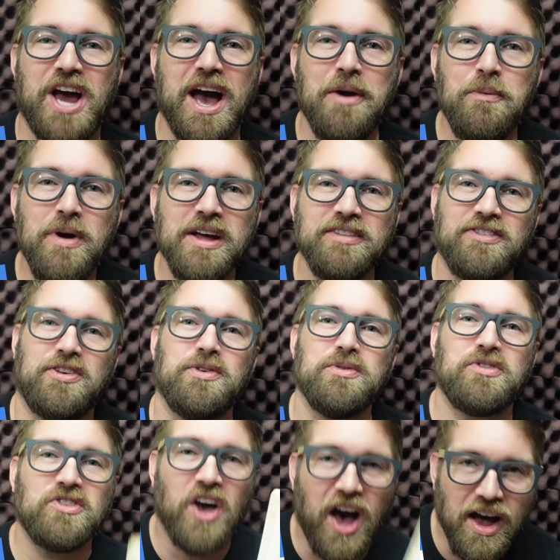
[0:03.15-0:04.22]
I want to
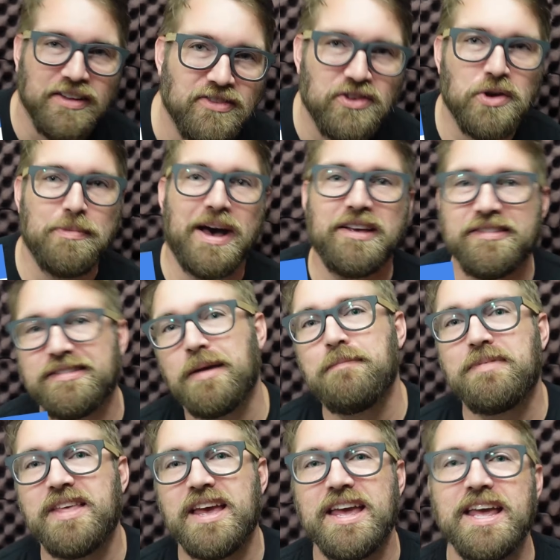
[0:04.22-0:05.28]
talk to you about
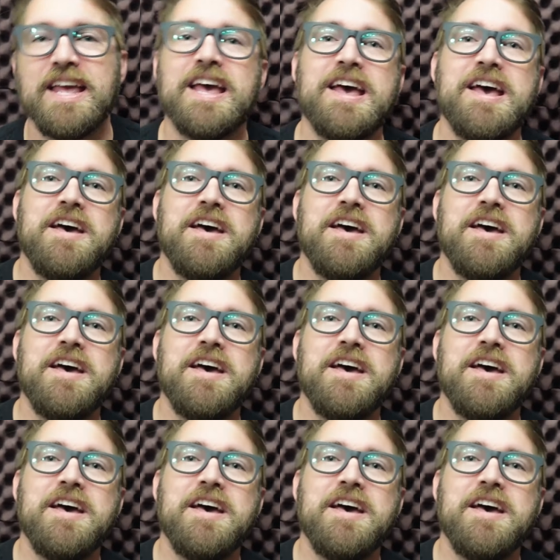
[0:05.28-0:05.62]
something